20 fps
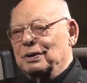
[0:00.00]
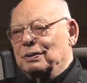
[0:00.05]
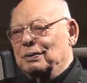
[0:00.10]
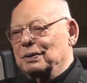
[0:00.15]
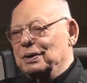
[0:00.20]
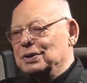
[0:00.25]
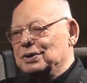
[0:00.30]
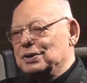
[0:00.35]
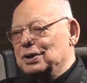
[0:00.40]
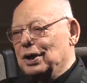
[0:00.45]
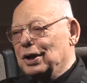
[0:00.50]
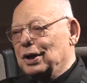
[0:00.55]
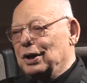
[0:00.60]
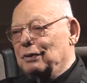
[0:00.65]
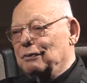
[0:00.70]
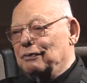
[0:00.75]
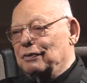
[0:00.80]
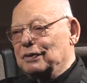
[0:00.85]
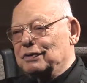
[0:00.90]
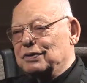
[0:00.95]
We
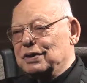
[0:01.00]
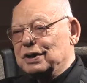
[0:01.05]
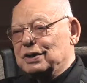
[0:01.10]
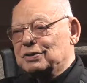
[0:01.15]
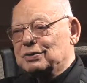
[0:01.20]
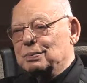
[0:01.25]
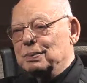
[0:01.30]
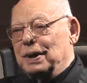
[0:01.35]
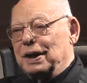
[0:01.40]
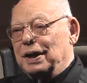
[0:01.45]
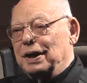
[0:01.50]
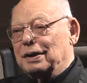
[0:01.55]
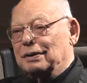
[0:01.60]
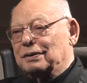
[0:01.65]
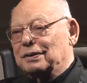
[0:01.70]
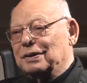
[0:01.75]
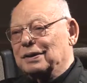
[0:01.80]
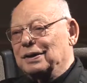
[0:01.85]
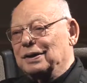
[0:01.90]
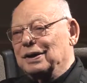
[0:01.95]
studied physics,
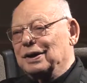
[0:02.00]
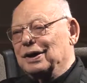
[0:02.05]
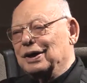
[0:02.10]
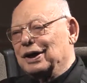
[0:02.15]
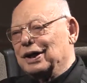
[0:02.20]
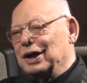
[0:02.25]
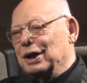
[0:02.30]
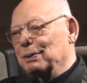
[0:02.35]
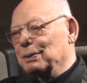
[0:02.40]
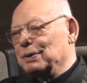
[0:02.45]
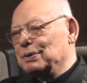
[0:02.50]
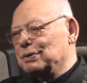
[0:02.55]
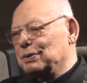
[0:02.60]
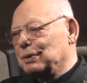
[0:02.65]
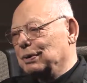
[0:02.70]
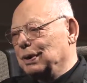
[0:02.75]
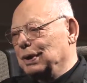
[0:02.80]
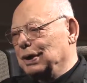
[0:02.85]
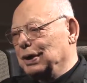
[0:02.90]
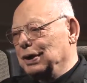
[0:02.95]
math,
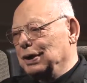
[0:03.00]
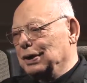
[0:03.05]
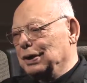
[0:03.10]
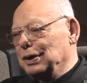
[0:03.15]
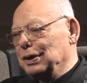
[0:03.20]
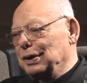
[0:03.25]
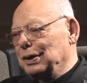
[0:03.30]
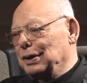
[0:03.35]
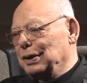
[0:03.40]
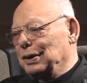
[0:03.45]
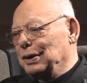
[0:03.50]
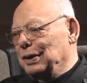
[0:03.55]
chemistry, and